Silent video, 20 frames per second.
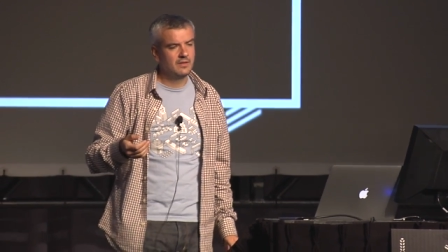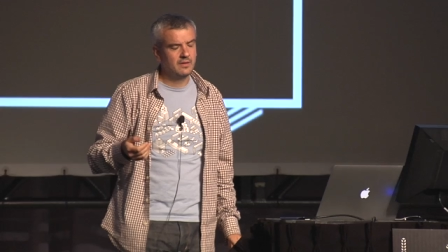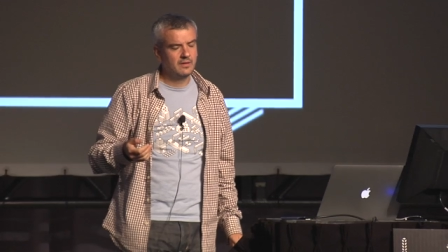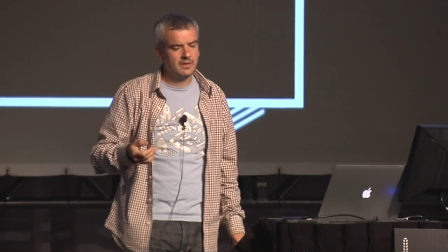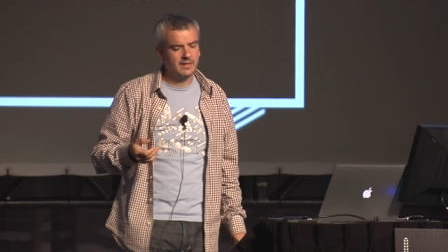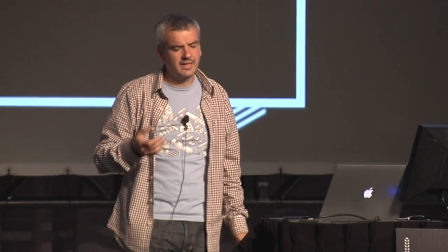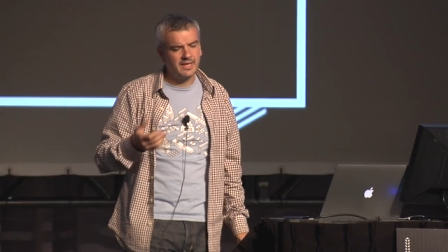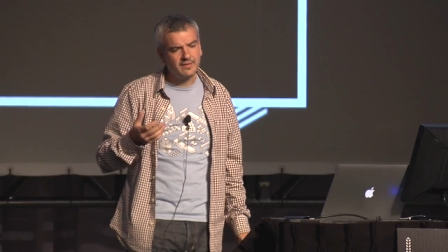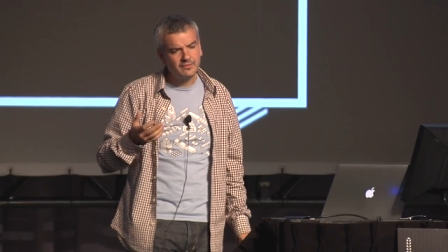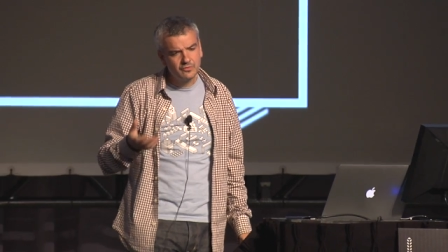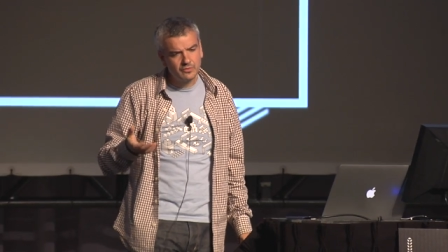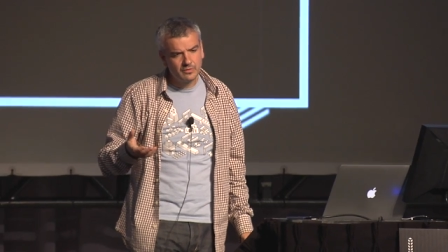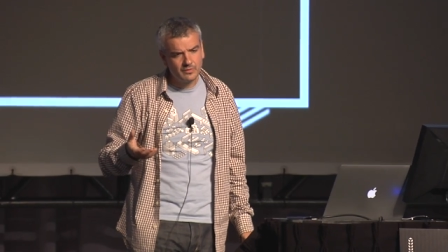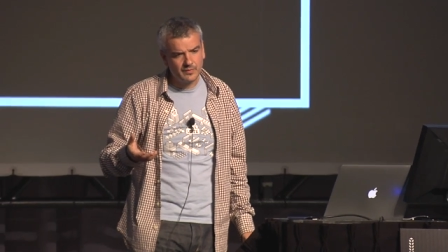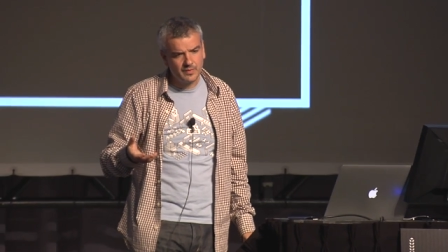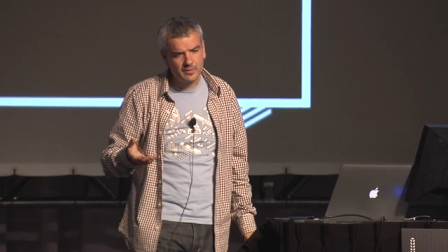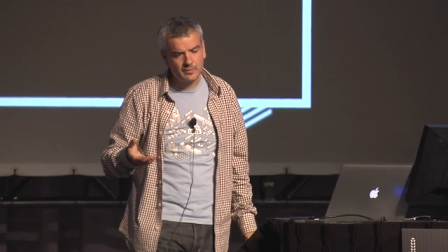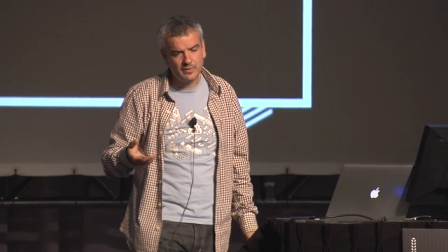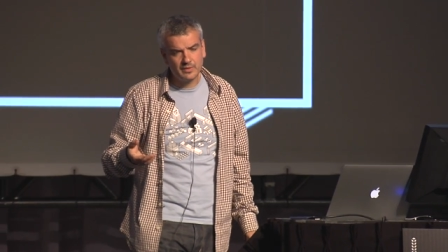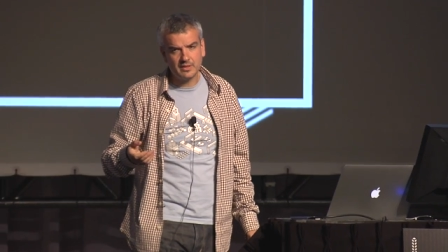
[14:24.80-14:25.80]
And I have to
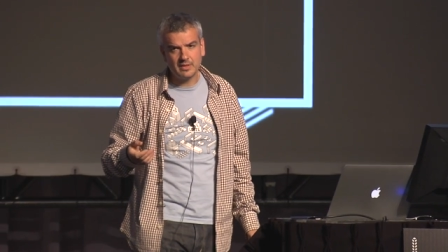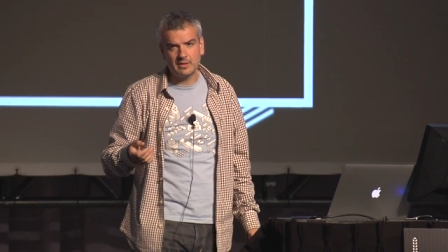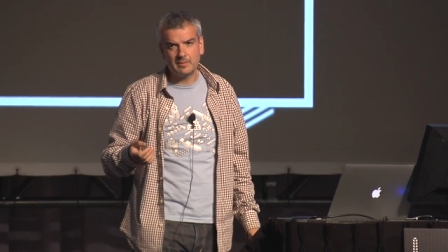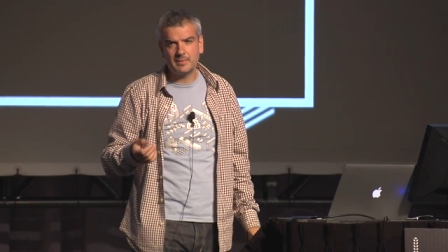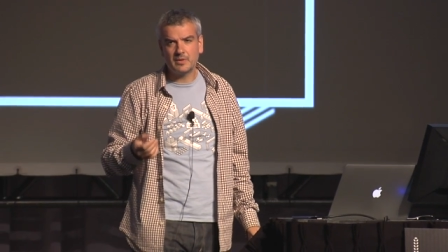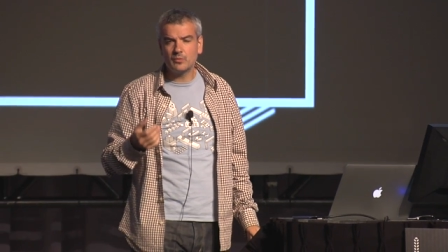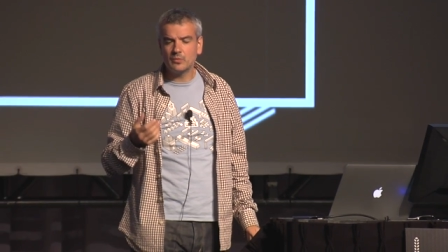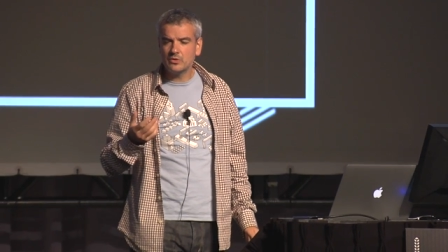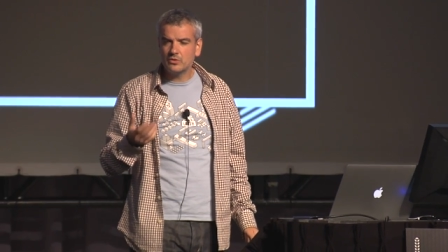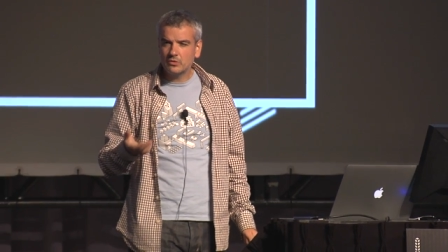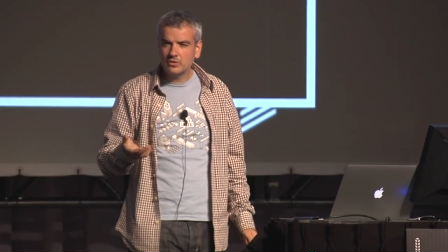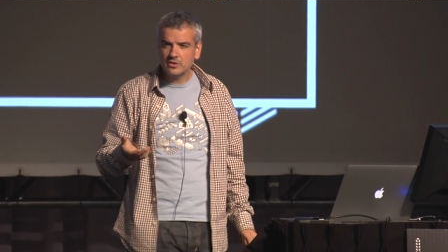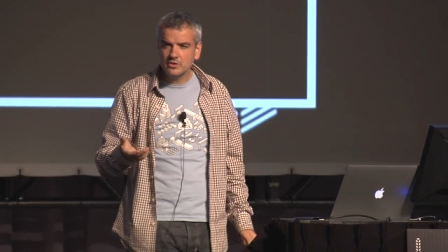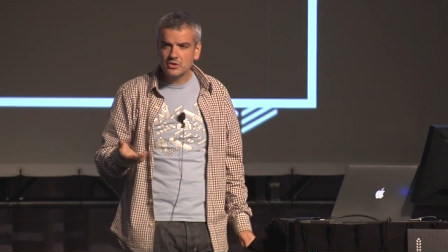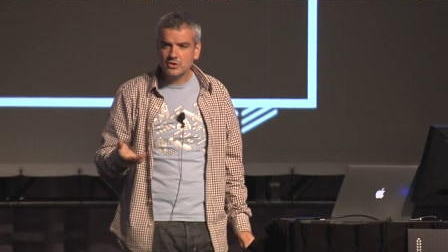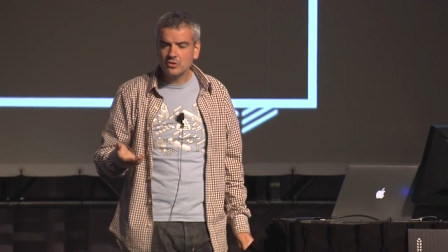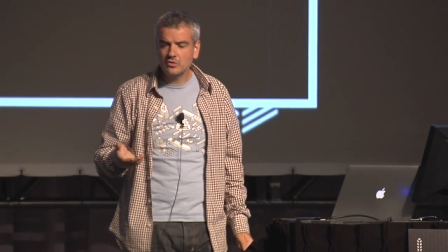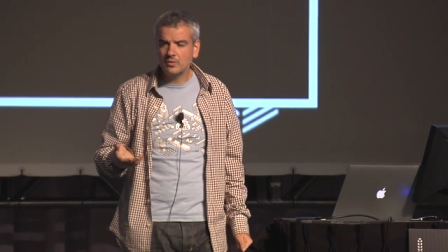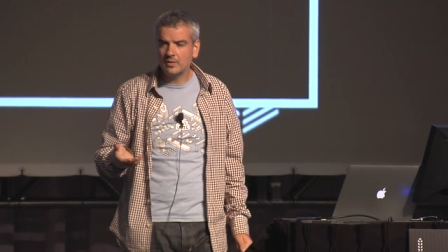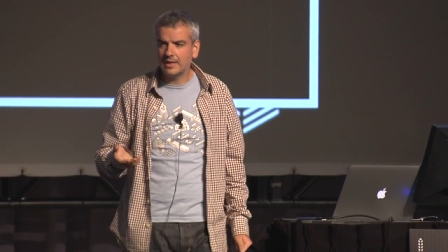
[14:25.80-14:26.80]
agree with that. I mean, when you're going to
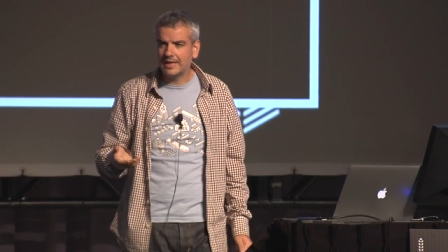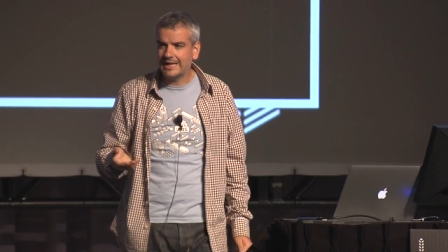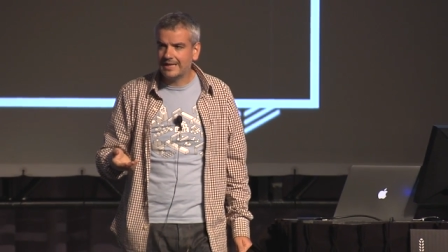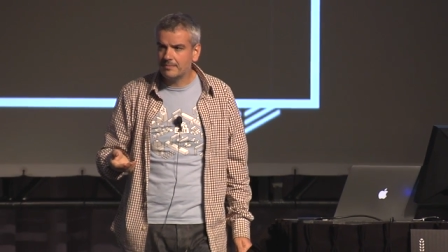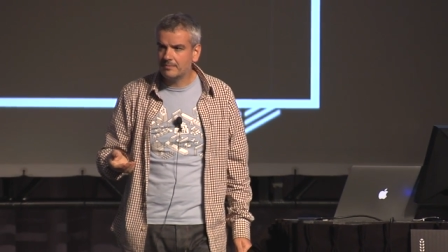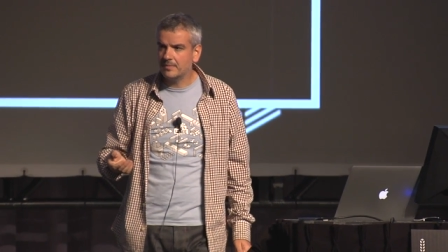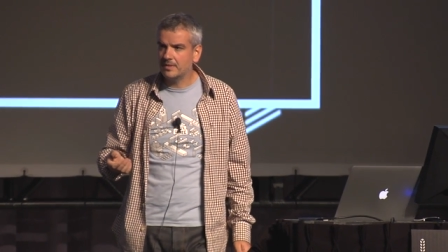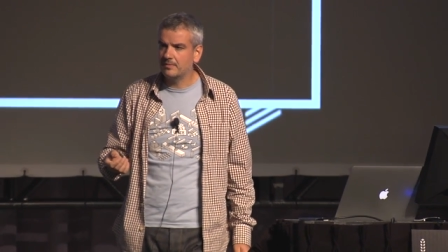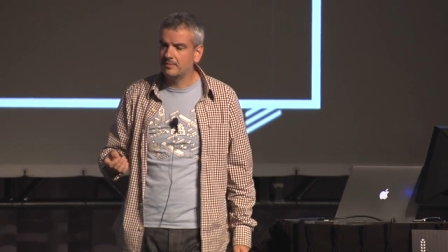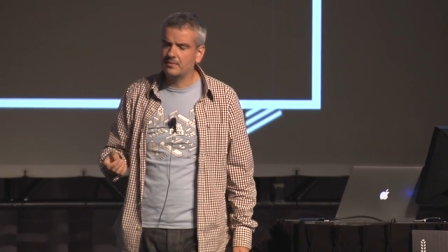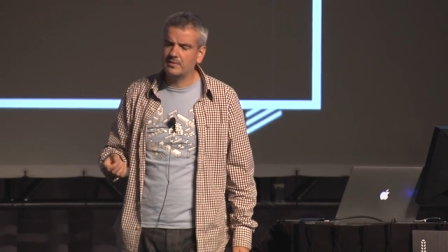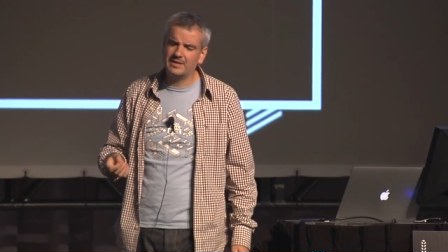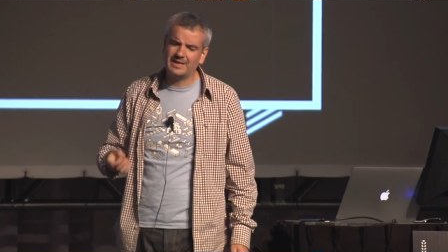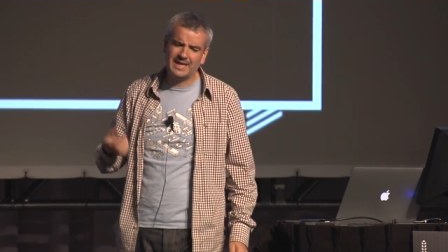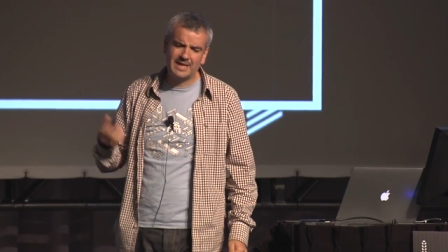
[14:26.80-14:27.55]
show a line map